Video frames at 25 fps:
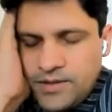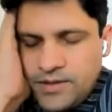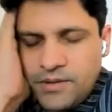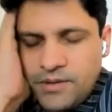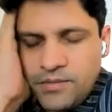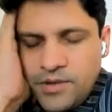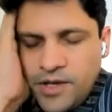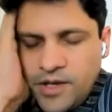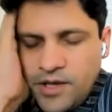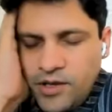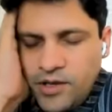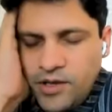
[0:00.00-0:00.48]

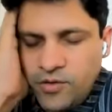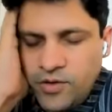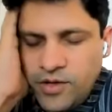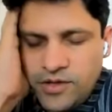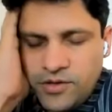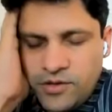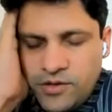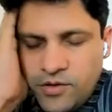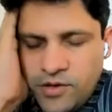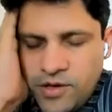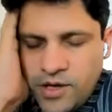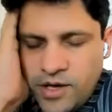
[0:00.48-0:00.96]
Something in you
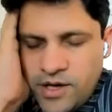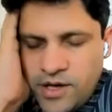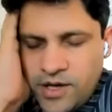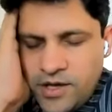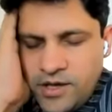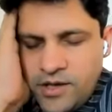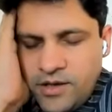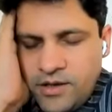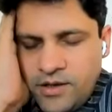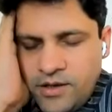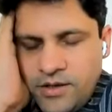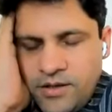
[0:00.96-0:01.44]
needs to
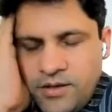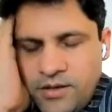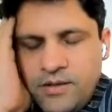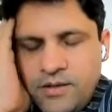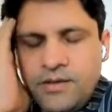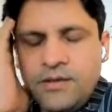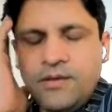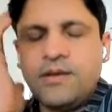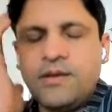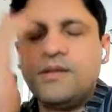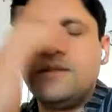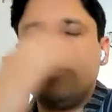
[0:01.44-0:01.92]
die,
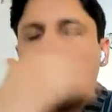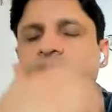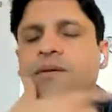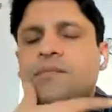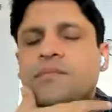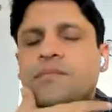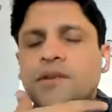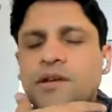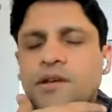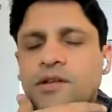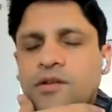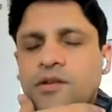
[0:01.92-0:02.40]
and
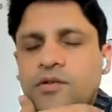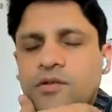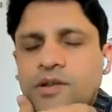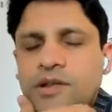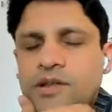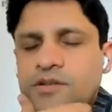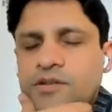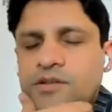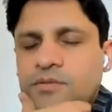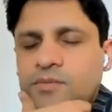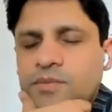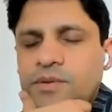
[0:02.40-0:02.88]
something in you
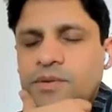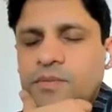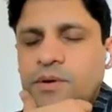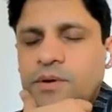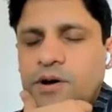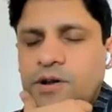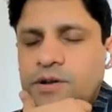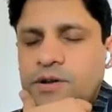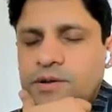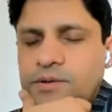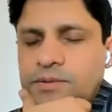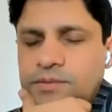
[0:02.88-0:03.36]
needs to be
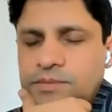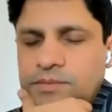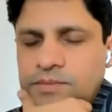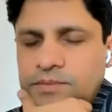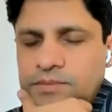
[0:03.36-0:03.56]
born.